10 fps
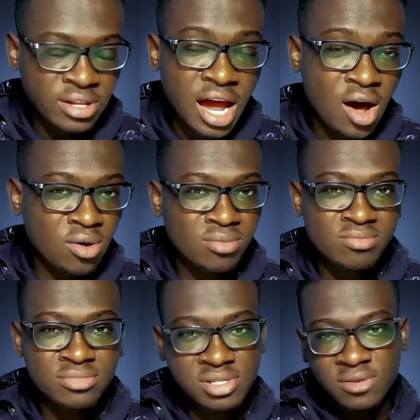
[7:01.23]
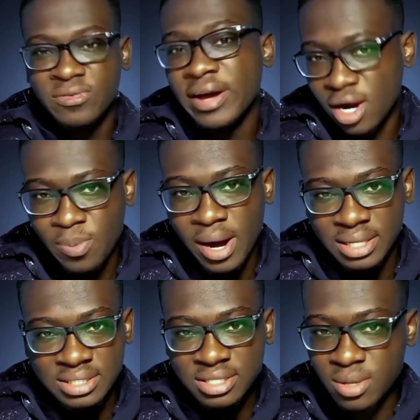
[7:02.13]
Now, to the final
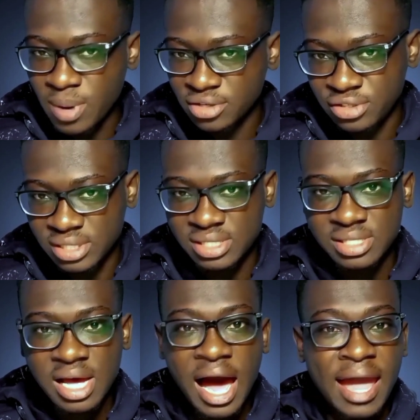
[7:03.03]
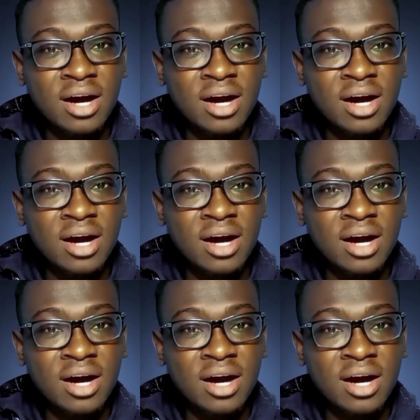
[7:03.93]
part, the batteries. I